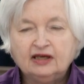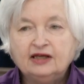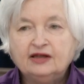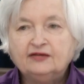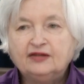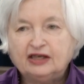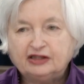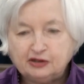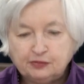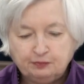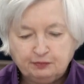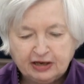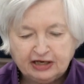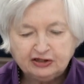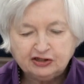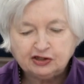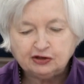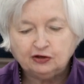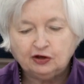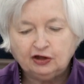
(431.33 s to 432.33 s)
That's
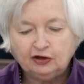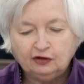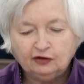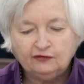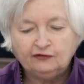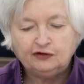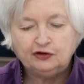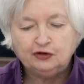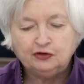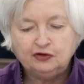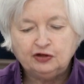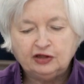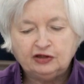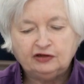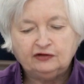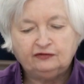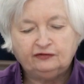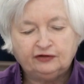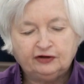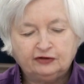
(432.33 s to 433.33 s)
based on our view that
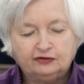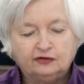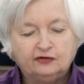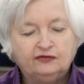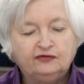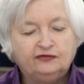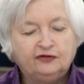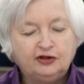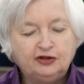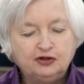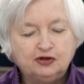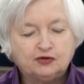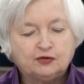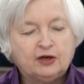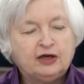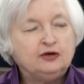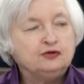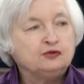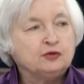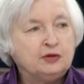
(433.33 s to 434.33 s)
the federal funds
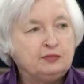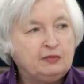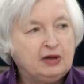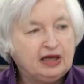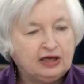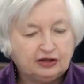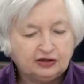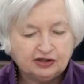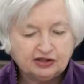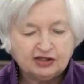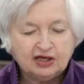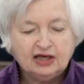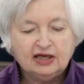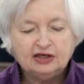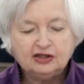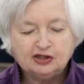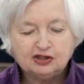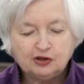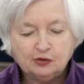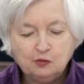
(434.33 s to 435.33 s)
rate remains
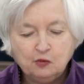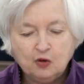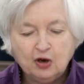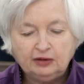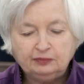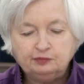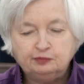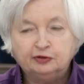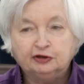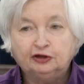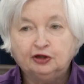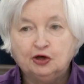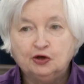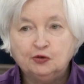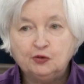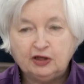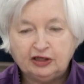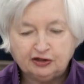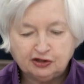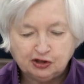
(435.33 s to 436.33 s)
somewhat
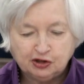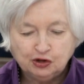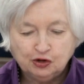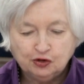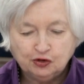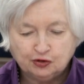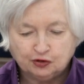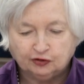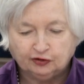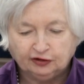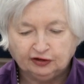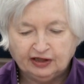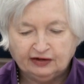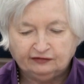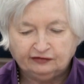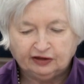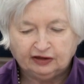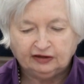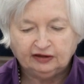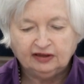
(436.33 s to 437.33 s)
below its neutral
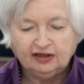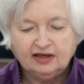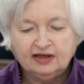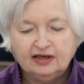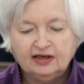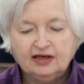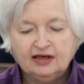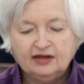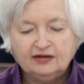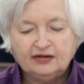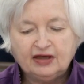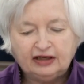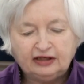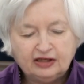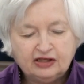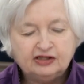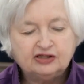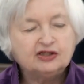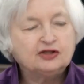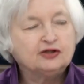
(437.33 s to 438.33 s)
level. That
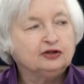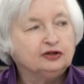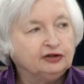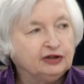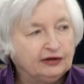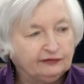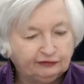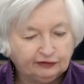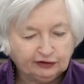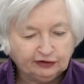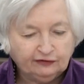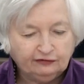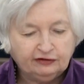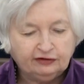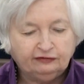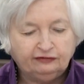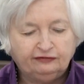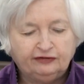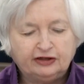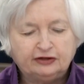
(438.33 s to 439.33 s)
is, the level of the
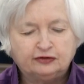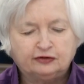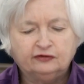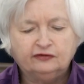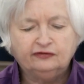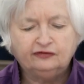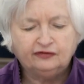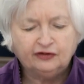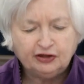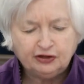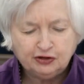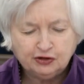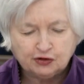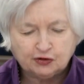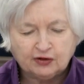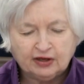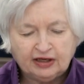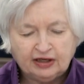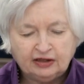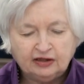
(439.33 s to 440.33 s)
federal funds
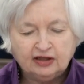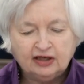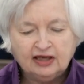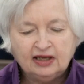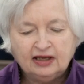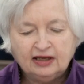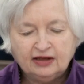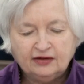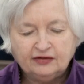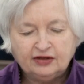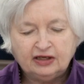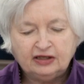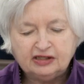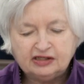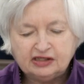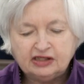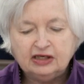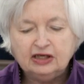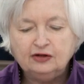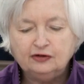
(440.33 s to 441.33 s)
rate that
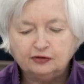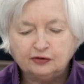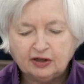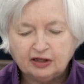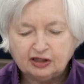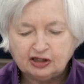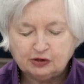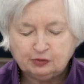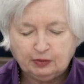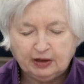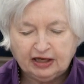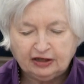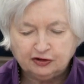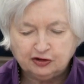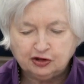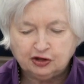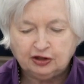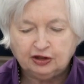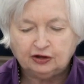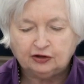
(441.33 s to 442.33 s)
is neither
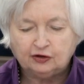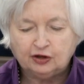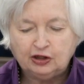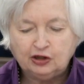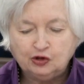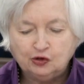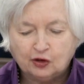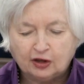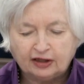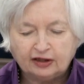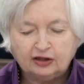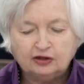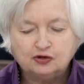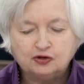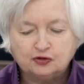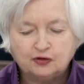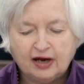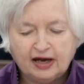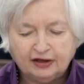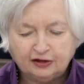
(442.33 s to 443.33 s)
expansionary nor
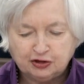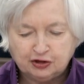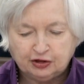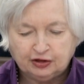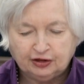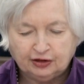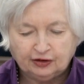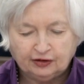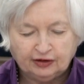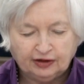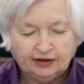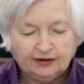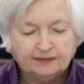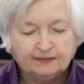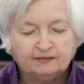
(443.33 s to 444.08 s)
contractionary